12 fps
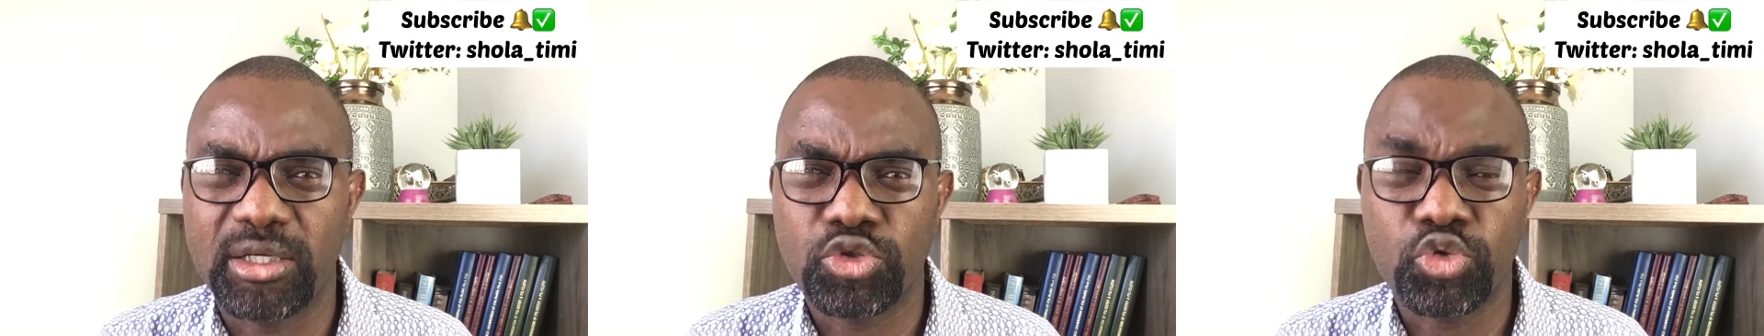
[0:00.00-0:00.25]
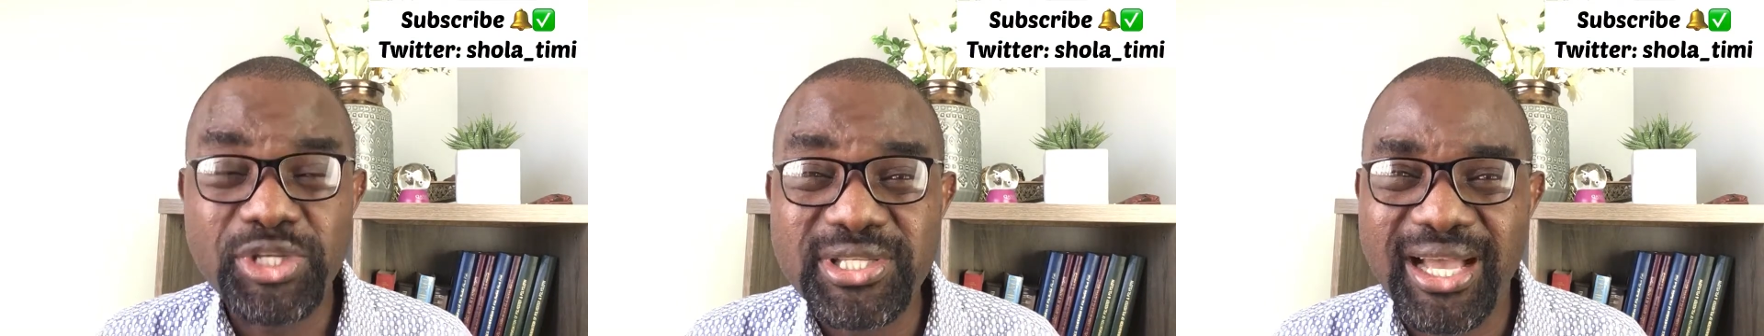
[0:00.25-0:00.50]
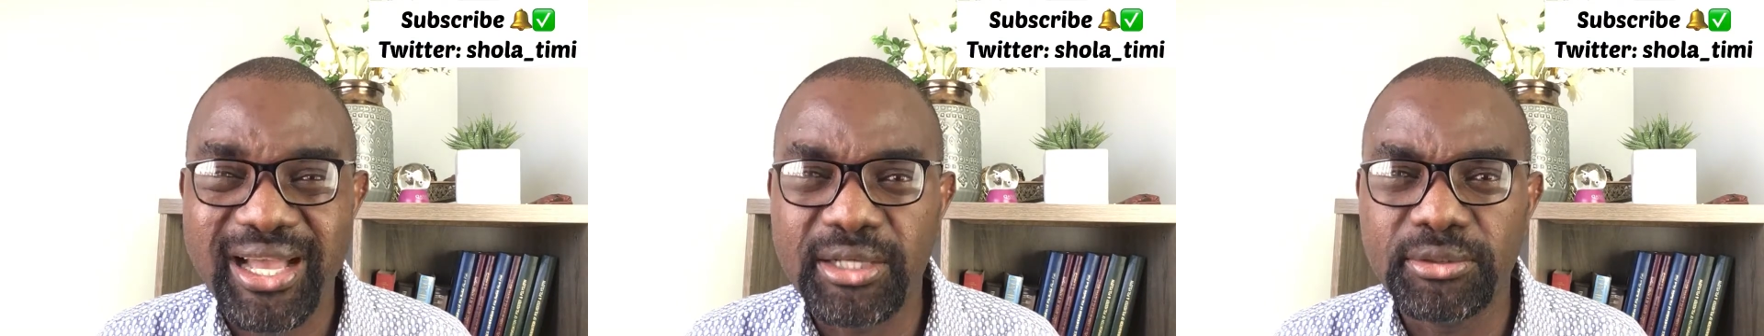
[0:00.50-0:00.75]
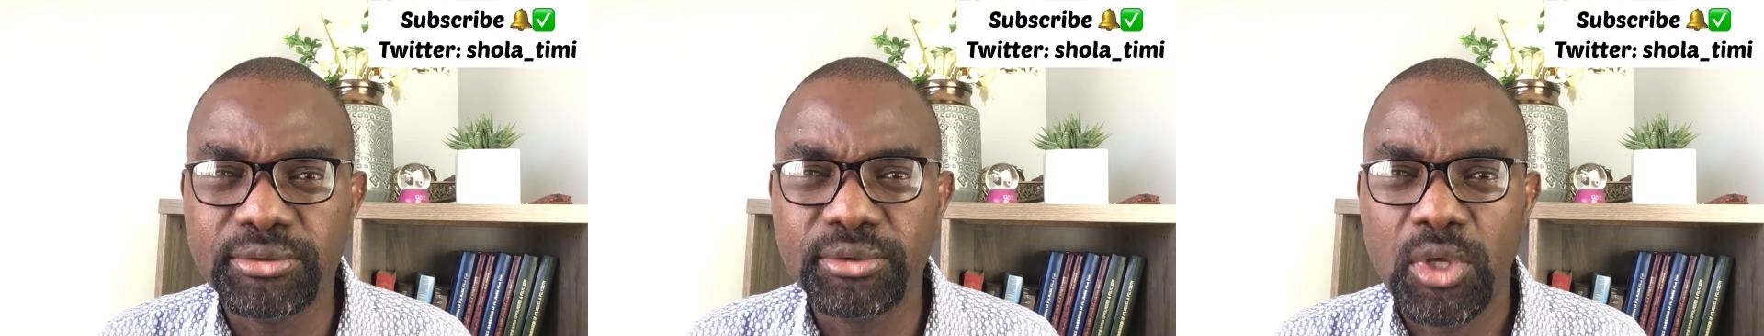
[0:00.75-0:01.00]
Twitter
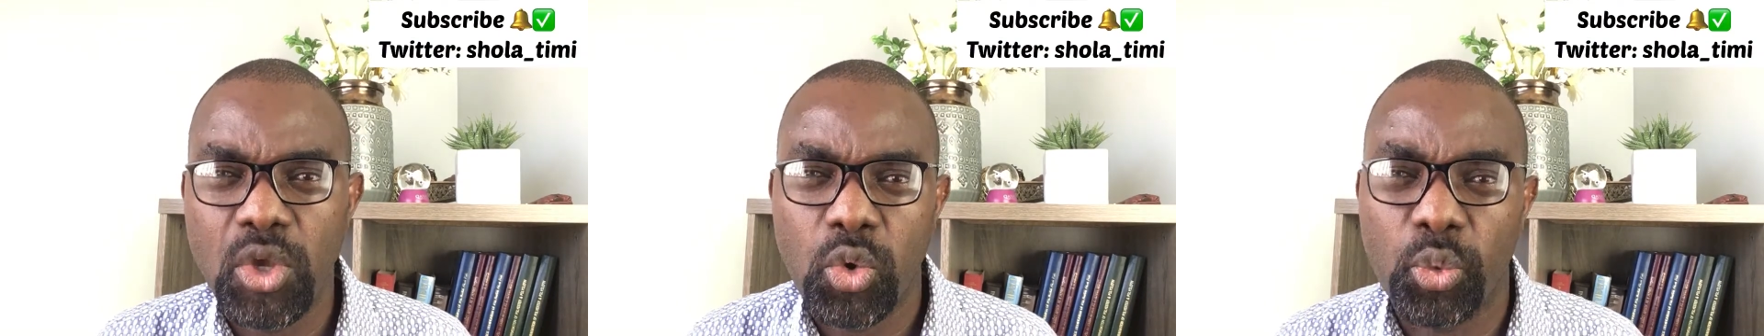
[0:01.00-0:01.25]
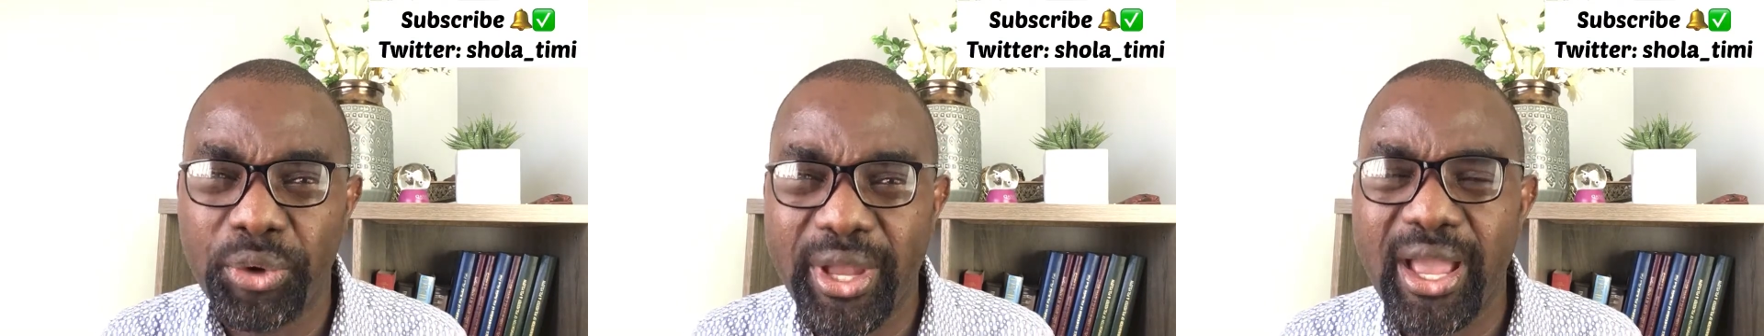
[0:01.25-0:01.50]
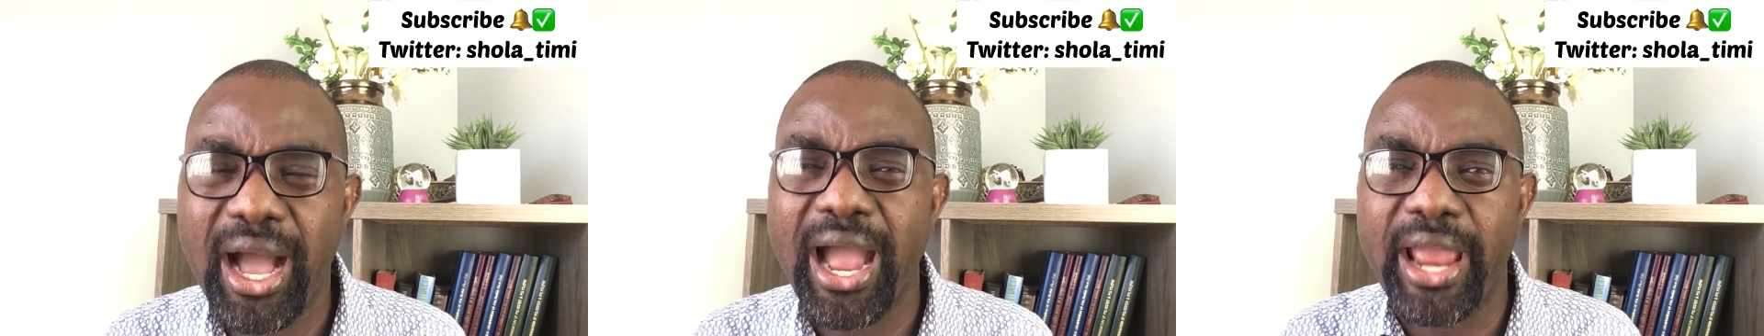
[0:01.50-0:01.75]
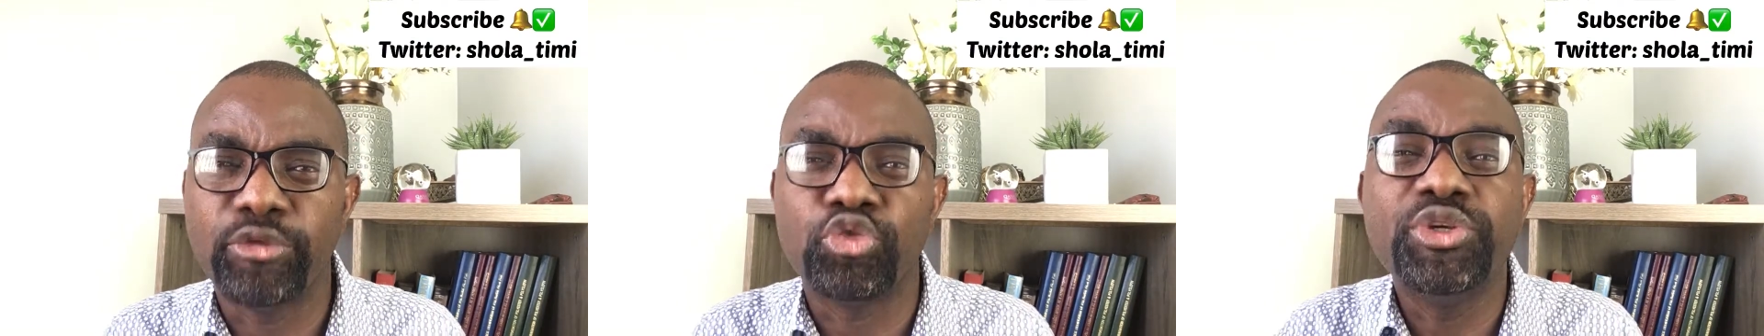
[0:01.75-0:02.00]
handle where
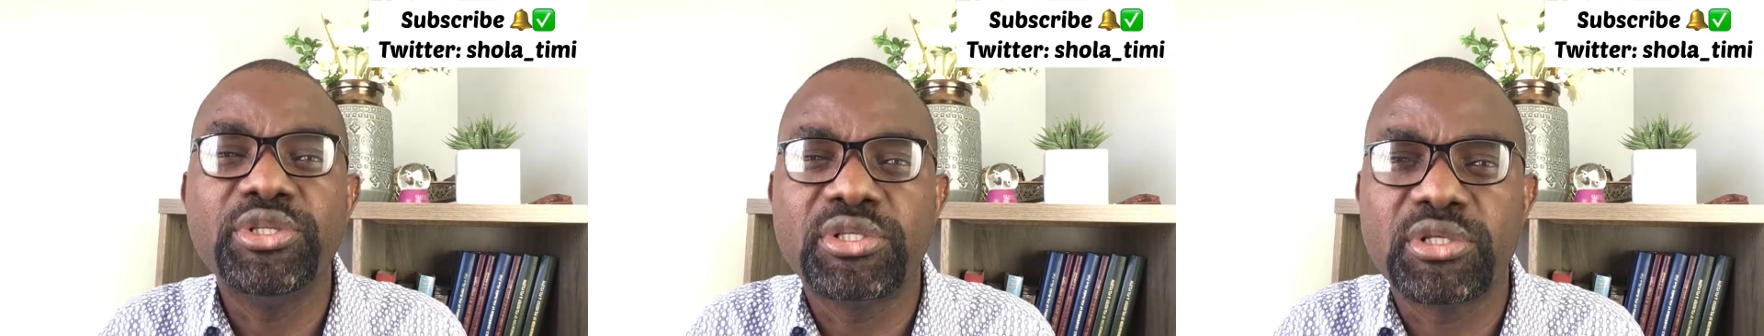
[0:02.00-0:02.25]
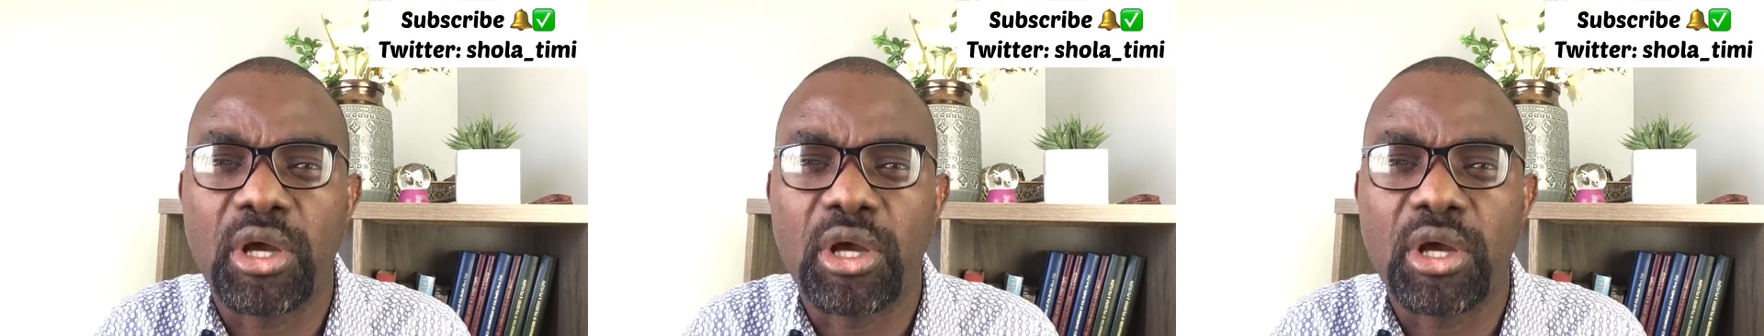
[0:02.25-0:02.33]
I tweet